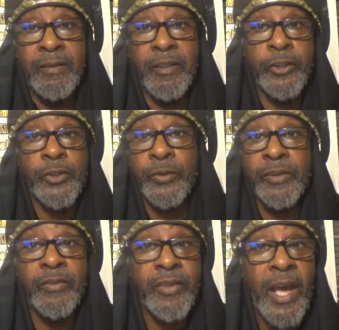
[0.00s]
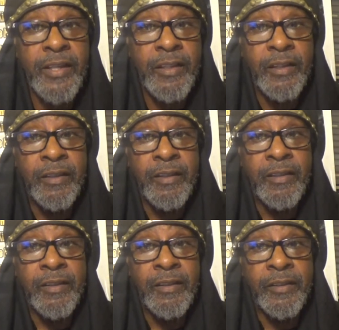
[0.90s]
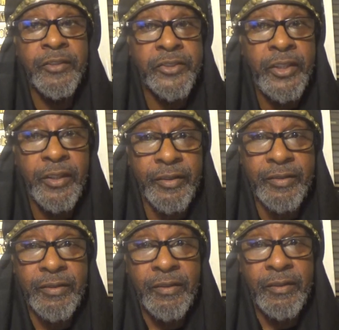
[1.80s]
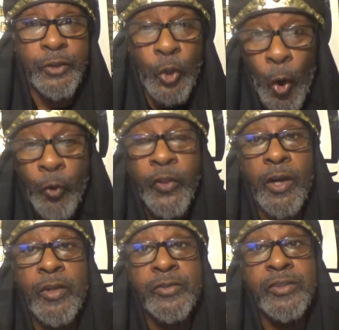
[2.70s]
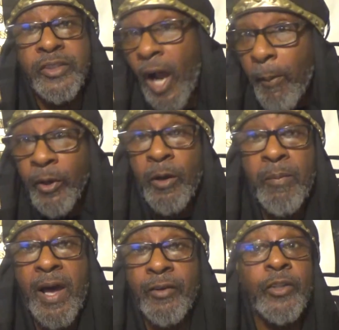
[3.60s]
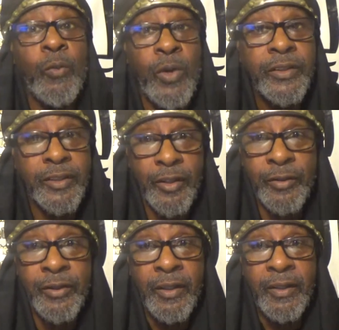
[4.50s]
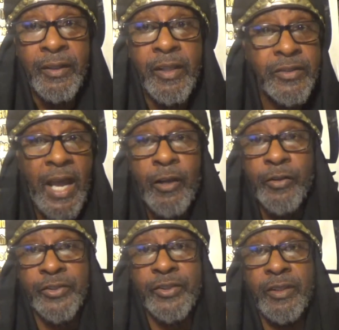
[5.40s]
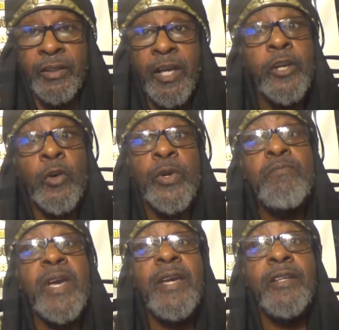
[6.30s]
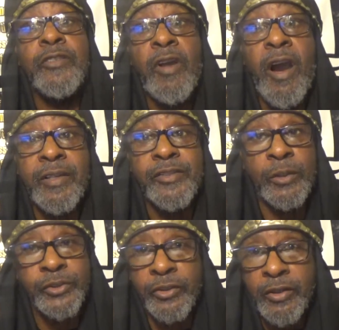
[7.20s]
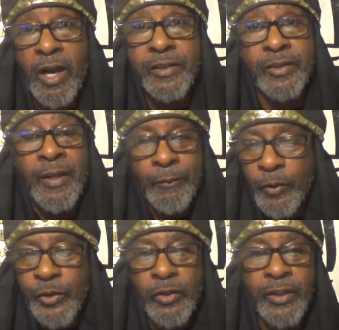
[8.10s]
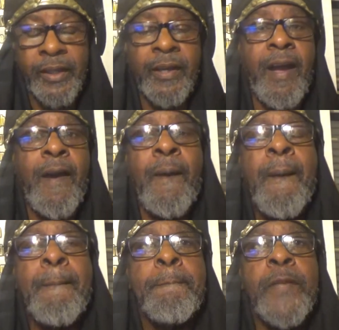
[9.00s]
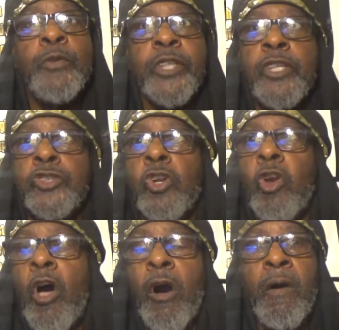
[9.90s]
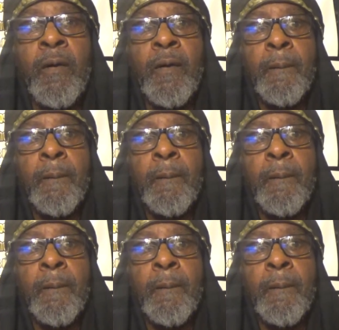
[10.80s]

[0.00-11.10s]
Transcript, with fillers: of the children of light can see this. Two thirds, double the amount of the one third, is not going to see it and going to remain in darkness. It was in darkness. When you look at how it was against the law